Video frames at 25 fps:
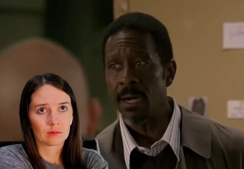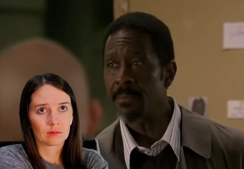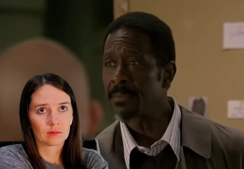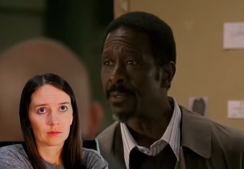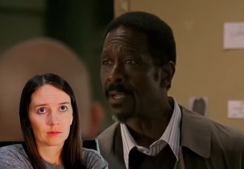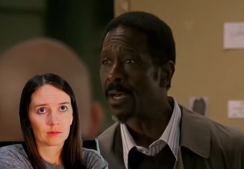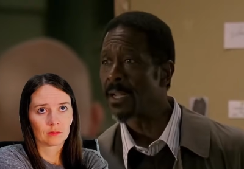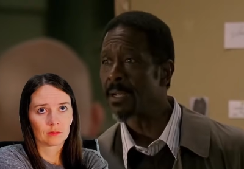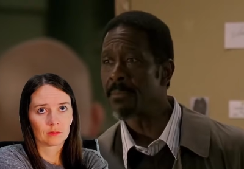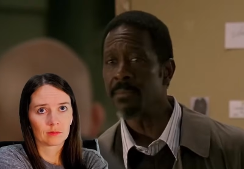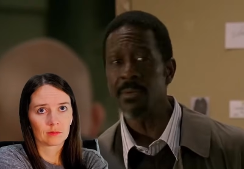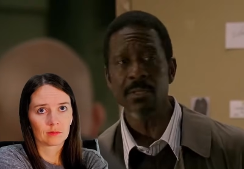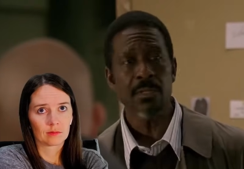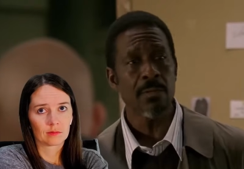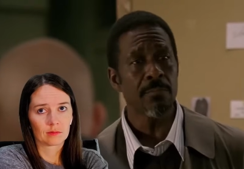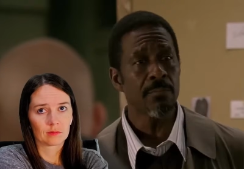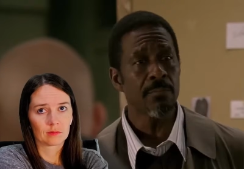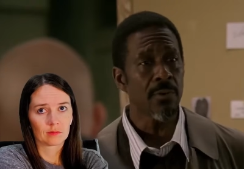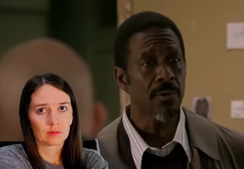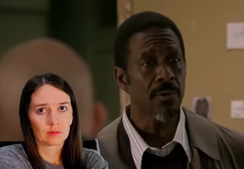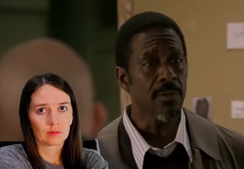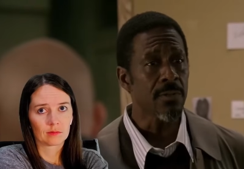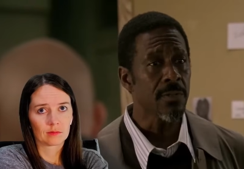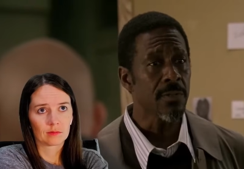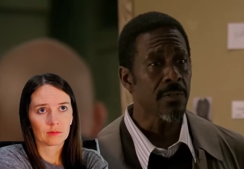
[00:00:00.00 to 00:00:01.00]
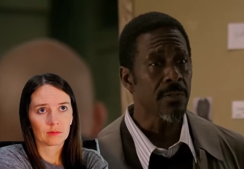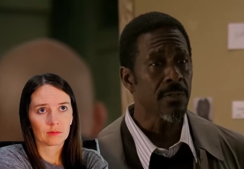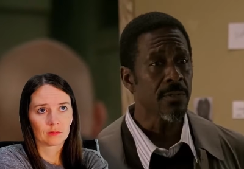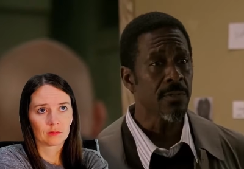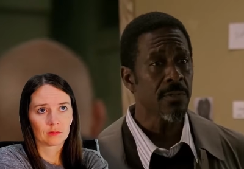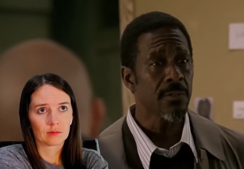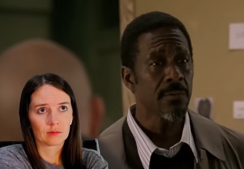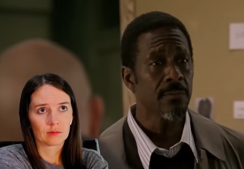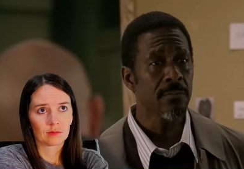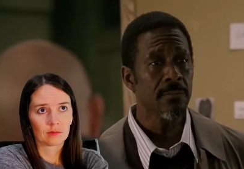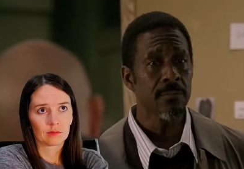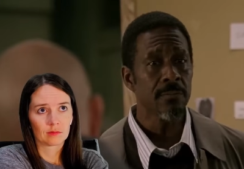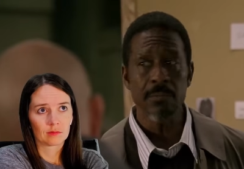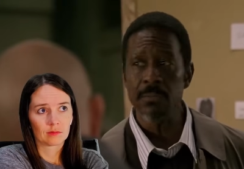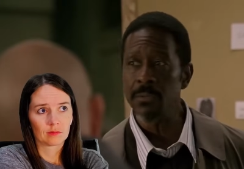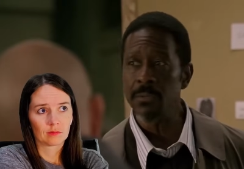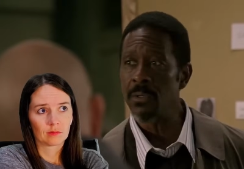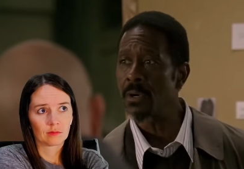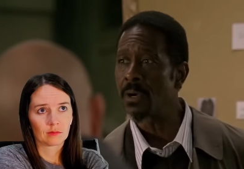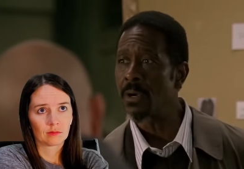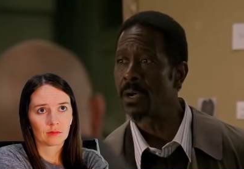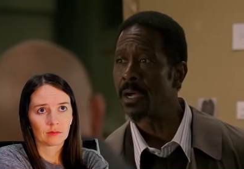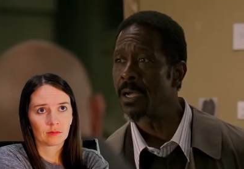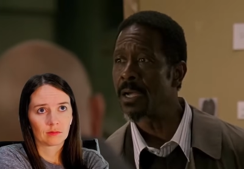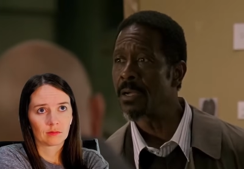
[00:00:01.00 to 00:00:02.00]
Speaker 1: I'm down at Missing Persons.
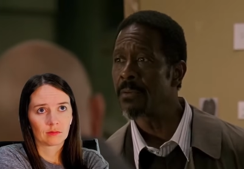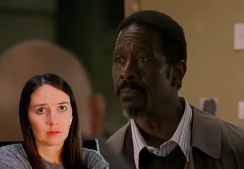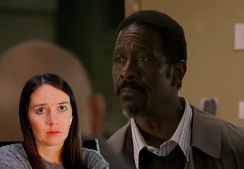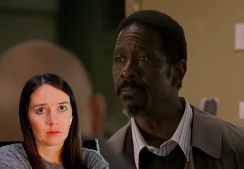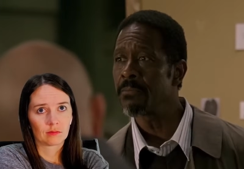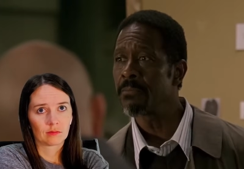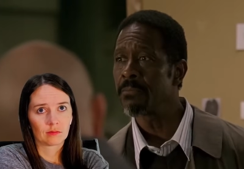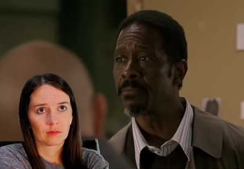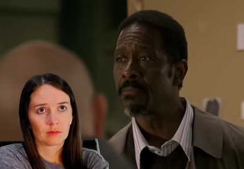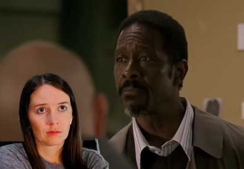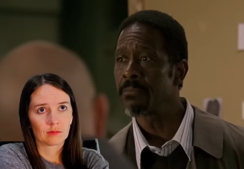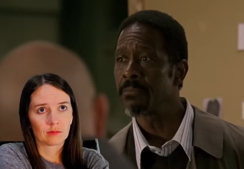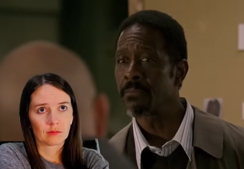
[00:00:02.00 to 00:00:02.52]
All right?